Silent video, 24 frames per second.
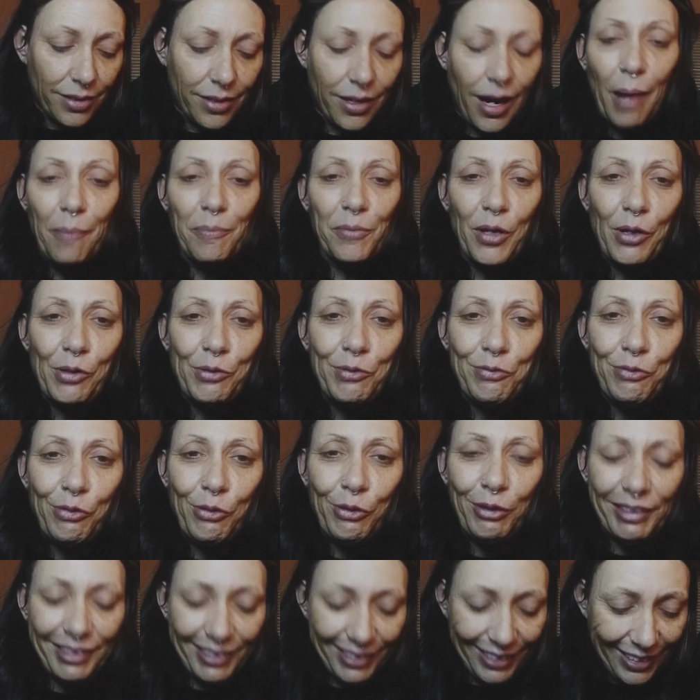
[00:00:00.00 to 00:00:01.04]
I'm known
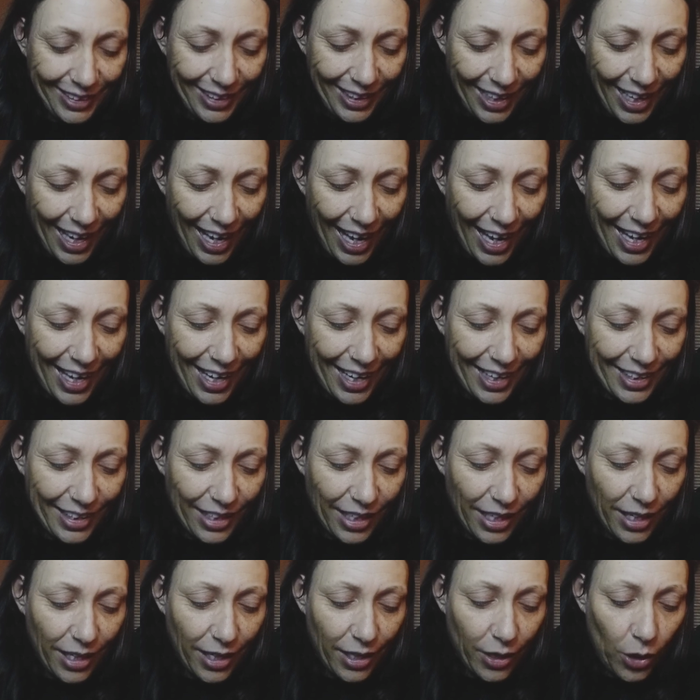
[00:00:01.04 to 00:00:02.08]
for. And
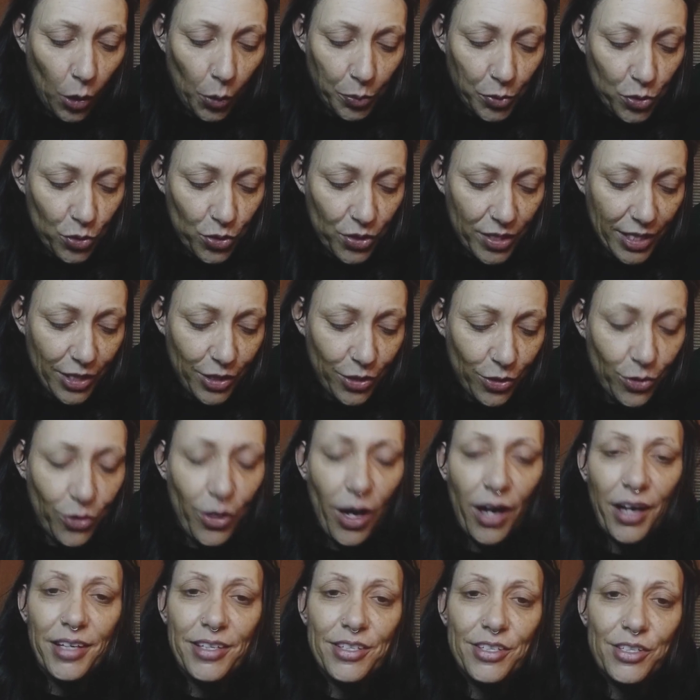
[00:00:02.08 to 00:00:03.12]
I hope to see you
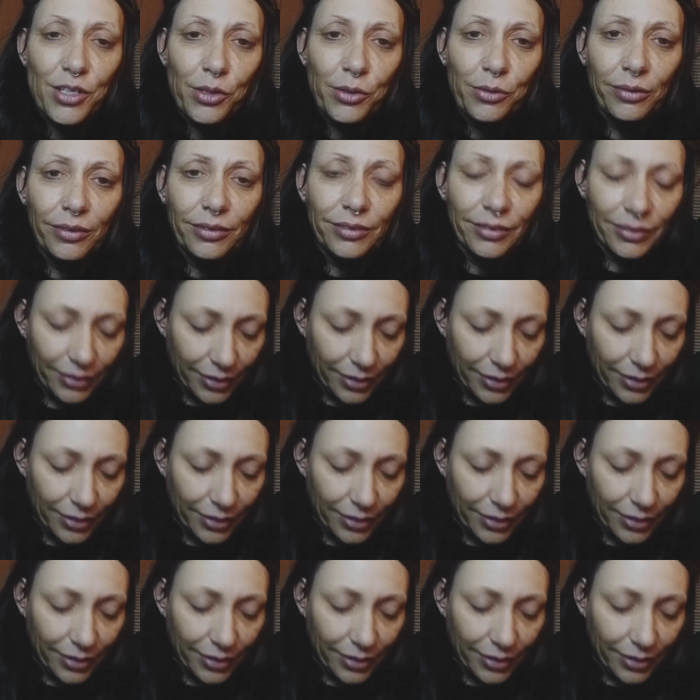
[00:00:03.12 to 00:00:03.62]
guys soon.